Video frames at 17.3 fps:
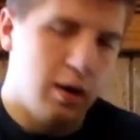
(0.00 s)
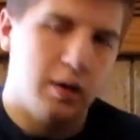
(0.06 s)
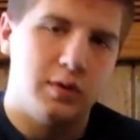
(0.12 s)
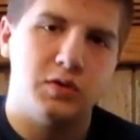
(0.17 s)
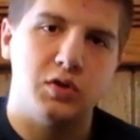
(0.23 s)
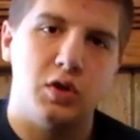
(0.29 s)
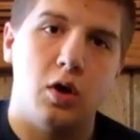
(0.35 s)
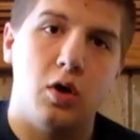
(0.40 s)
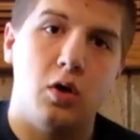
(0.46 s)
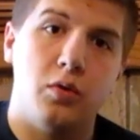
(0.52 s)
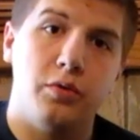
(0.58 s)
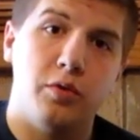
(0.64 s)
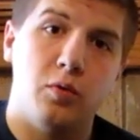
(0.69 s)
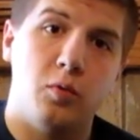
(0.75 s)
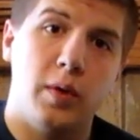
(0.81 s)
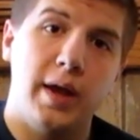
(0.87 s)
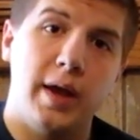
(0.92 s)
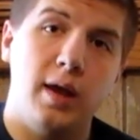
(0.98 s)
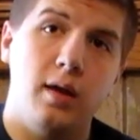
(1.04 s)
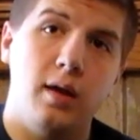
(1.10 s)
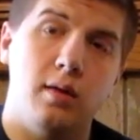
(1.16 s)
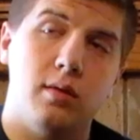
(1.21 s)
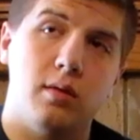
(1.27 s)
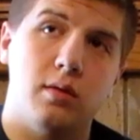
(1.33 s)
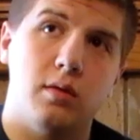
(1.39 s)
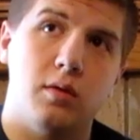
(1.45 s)
So the
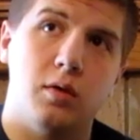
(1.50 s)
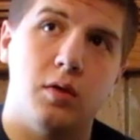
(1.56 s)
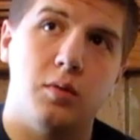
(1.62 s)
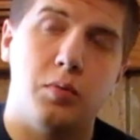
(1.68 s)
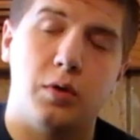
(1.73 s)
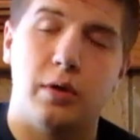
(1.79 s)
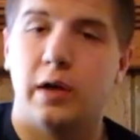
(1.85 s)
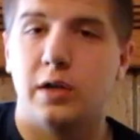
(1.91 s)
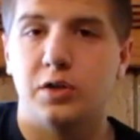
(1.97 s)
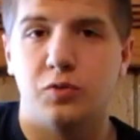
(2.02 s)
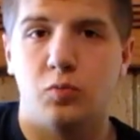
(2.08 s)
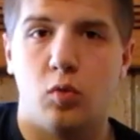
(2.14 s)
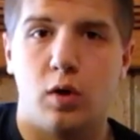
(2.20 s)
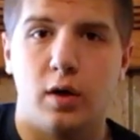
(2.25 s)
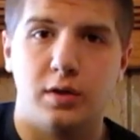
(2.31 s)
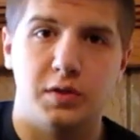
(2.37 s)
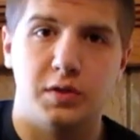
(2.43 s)
way the progression works